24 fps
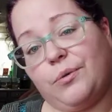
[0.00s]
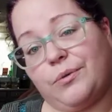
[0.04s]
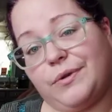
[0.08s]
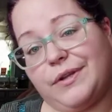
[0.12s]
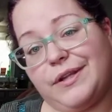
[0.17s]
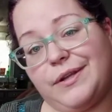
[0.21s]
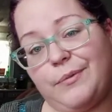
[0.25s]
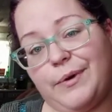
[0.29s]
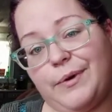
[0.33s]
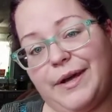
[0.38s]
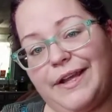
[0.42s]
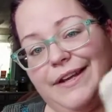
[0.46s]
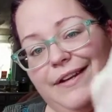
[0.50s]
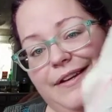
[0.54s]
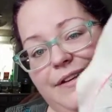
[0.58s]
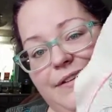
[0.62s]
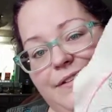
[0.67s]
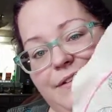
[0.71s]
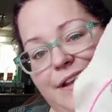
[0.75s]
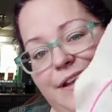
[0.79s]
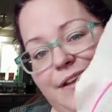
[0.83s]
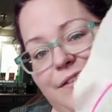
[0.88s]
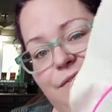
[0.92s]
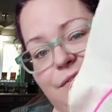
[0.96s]
white,
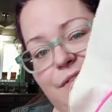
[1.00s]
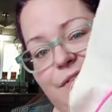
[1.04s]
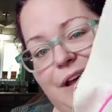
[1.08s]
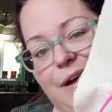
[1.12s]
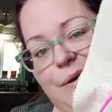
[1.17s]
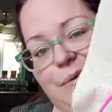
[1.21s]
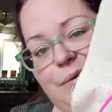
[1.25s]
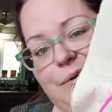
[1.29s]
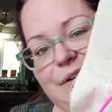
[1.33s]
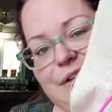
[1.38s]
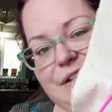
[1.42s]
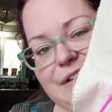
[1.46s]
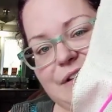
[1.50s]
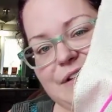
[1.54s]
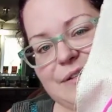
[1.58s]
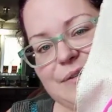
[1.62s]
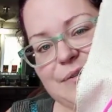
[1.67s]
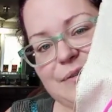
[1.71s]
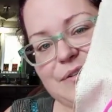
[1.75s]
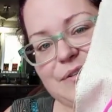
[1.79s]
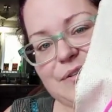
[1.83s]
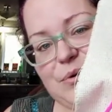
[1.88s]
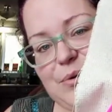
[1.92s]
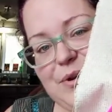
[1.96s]
that flower. So
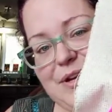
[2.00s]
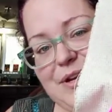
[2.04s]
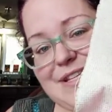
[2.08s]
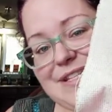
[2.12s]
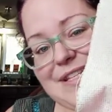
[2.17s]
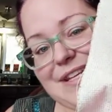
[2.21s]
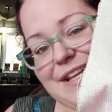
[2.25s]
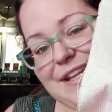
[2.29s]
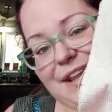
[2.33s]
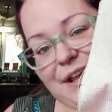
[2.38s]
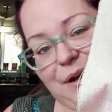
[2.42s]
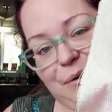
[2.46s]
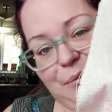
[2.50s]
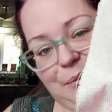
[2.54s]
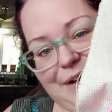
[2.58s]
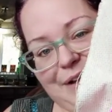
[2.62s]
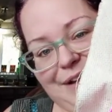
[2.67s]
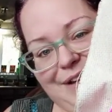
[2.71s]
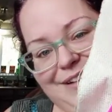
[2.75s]
it's going to stay that way.